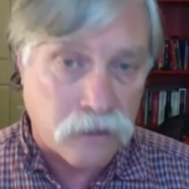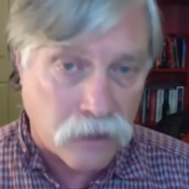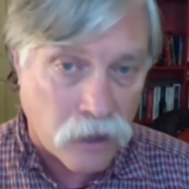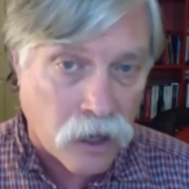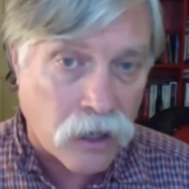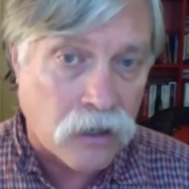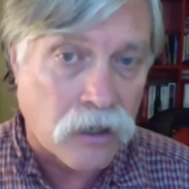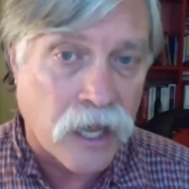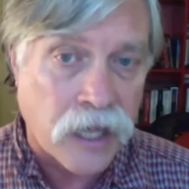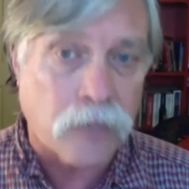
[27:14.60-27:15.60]

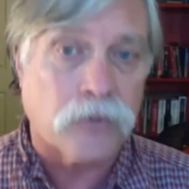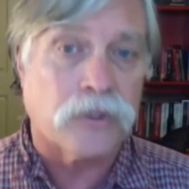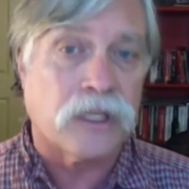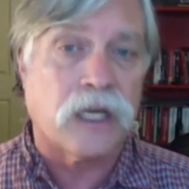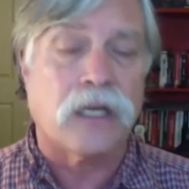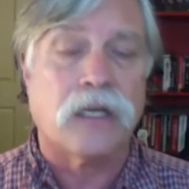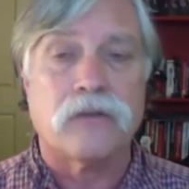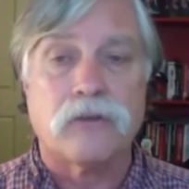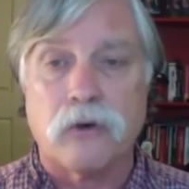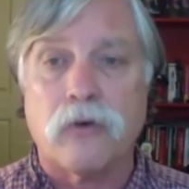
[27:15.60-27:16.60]
are able to get it
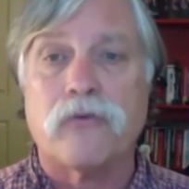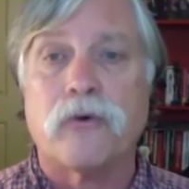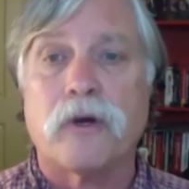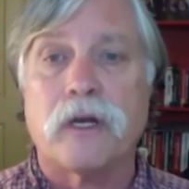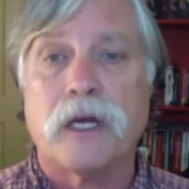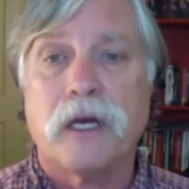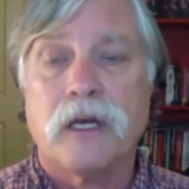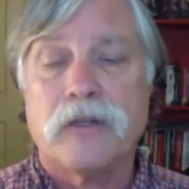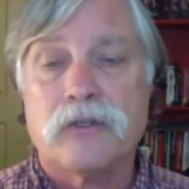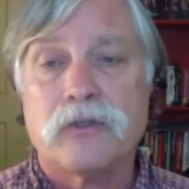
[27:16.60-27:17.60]
to go for it.
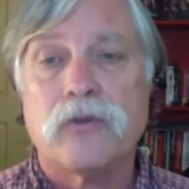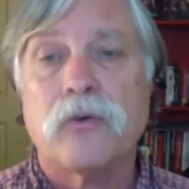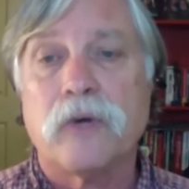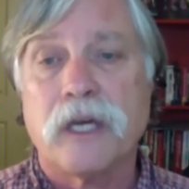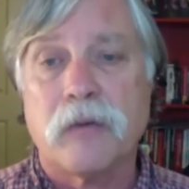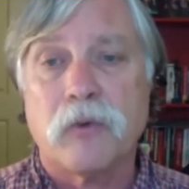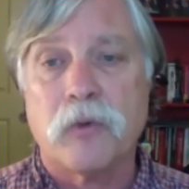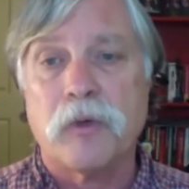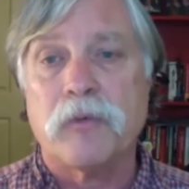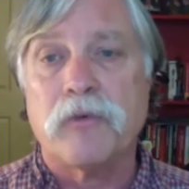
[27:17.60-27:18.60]
The sooner we get
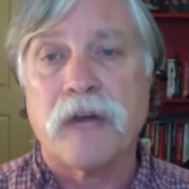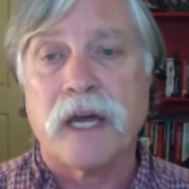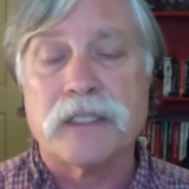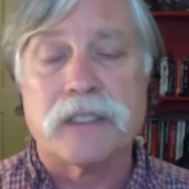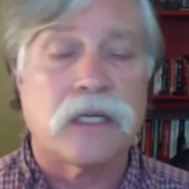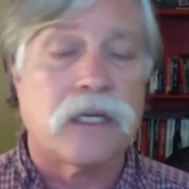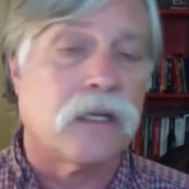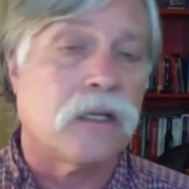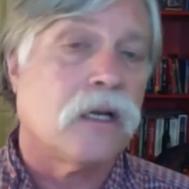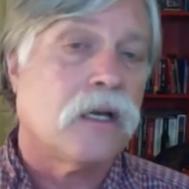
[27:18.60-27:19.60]
more people
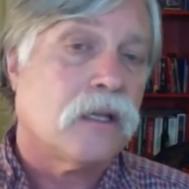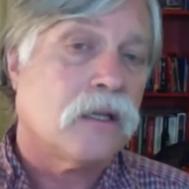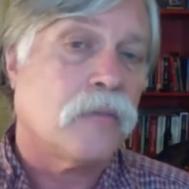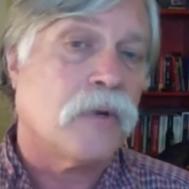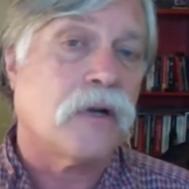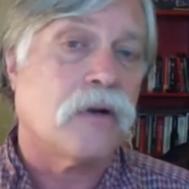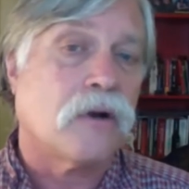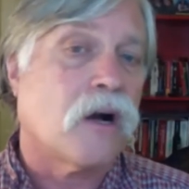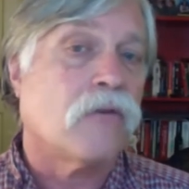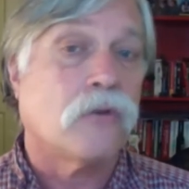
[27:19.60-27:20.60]
vaccinated, the better,
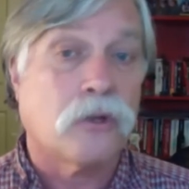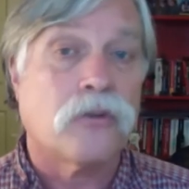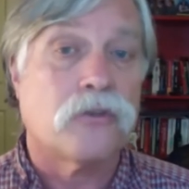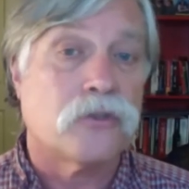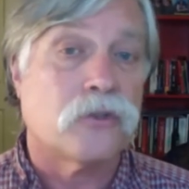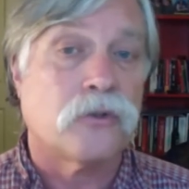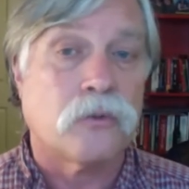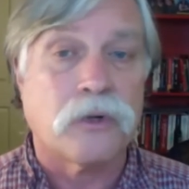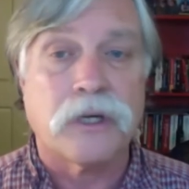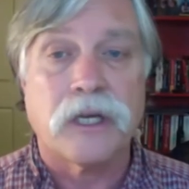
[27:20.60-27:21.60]
the sooner
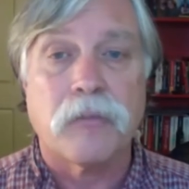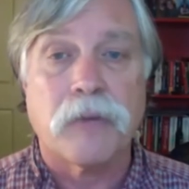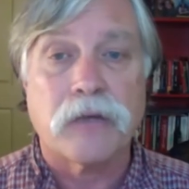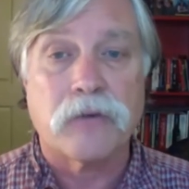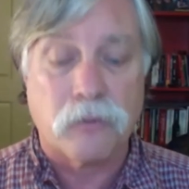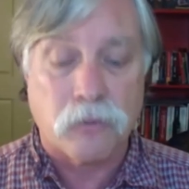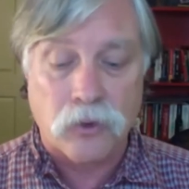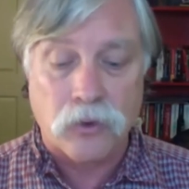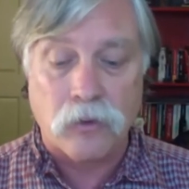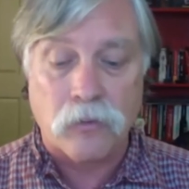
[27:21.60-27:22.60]
we're going to get back to a
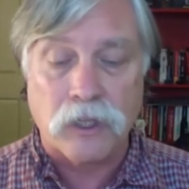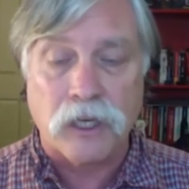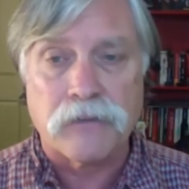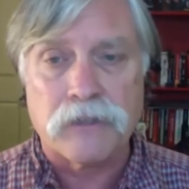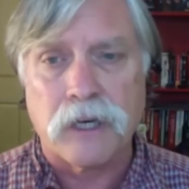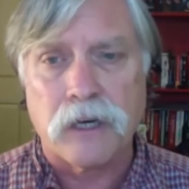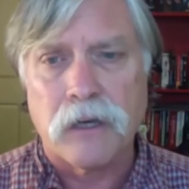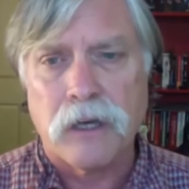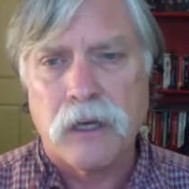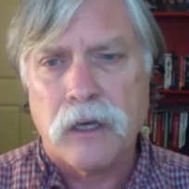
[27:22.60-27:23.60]
more normal lifestyle.
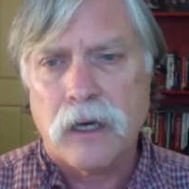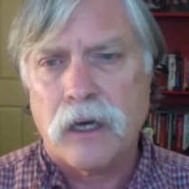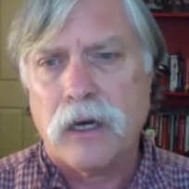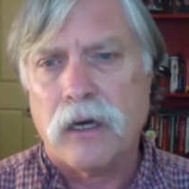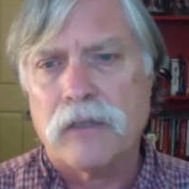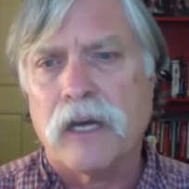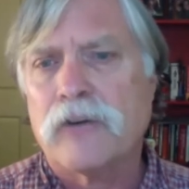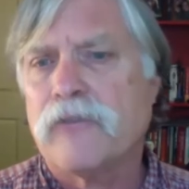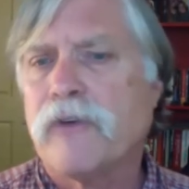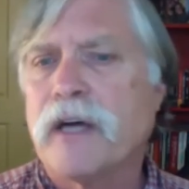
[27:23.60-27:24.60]

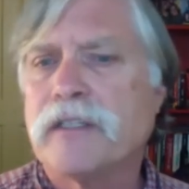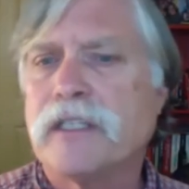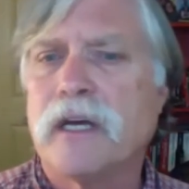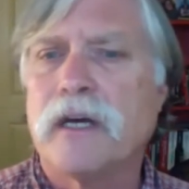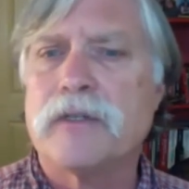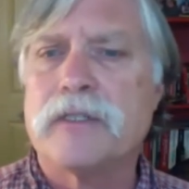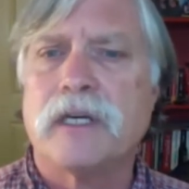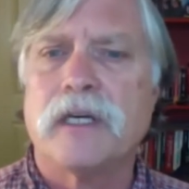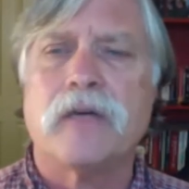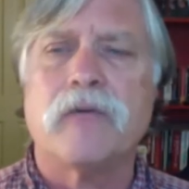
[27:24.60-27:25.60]
Dr. Fauci now is
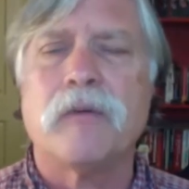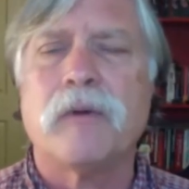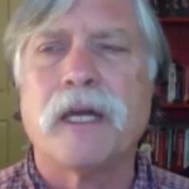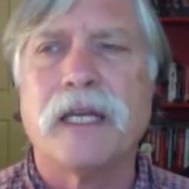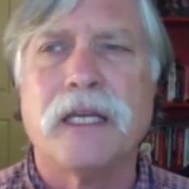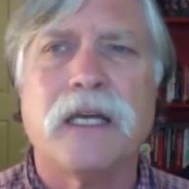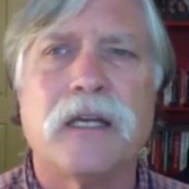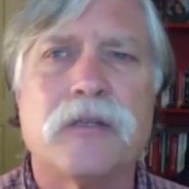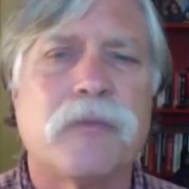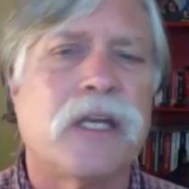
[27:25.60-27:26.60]
saying that we might need to get
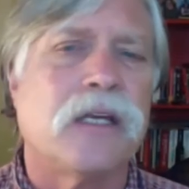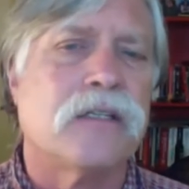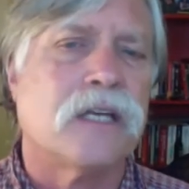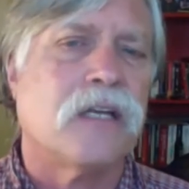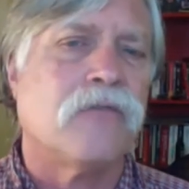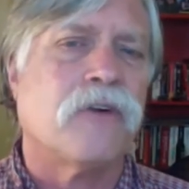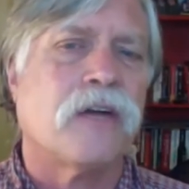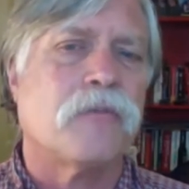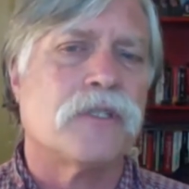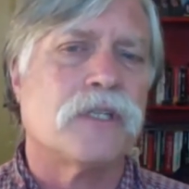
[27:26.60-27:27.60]
as many as
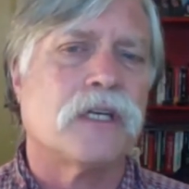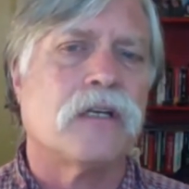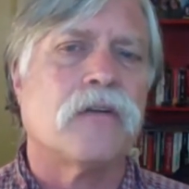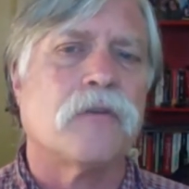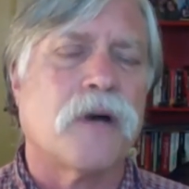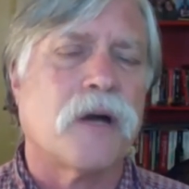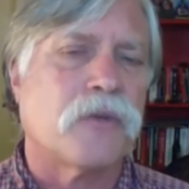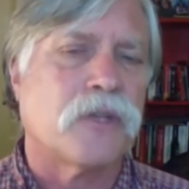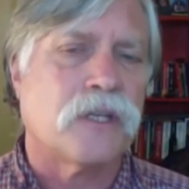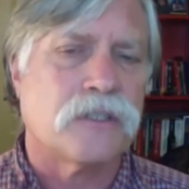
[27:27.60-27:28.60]
85% of the
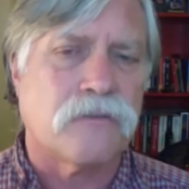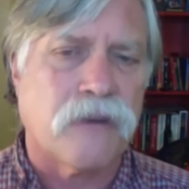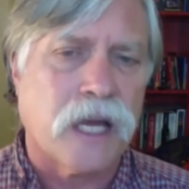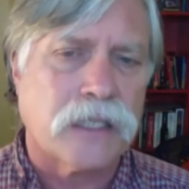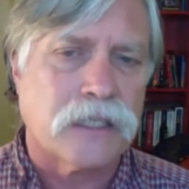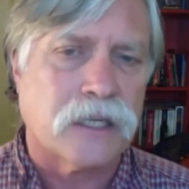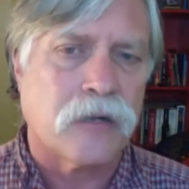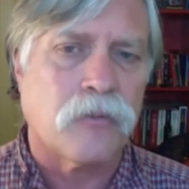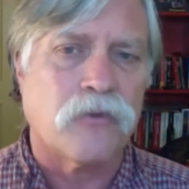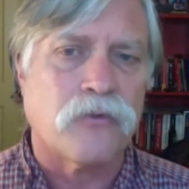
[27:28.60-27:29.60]
population
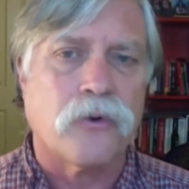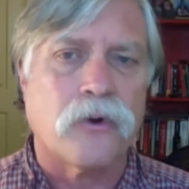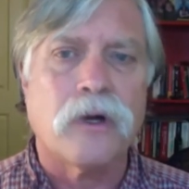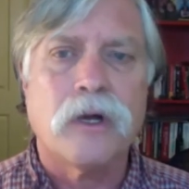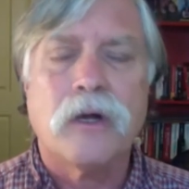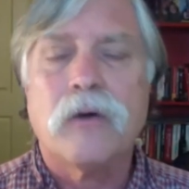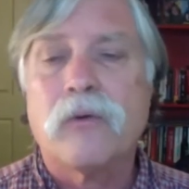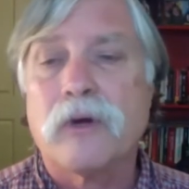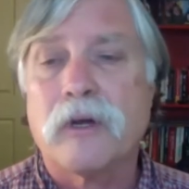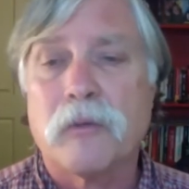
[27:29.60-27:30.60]
vaccinated before
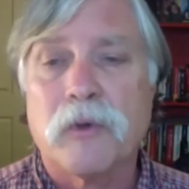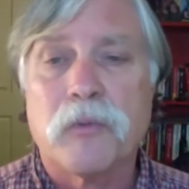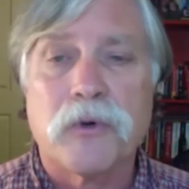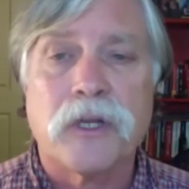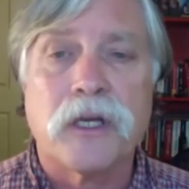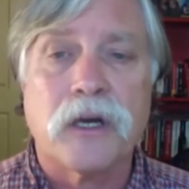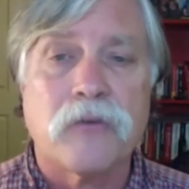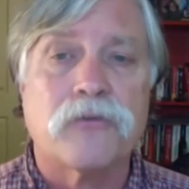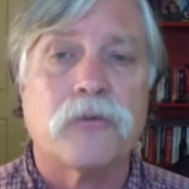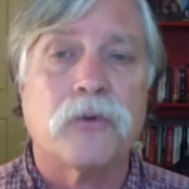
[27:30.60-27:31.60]
we're going to be pretty
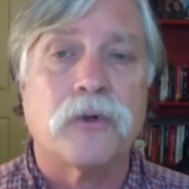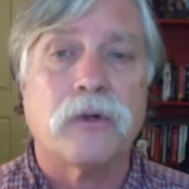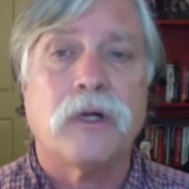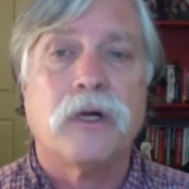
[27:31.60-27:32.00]
comfortable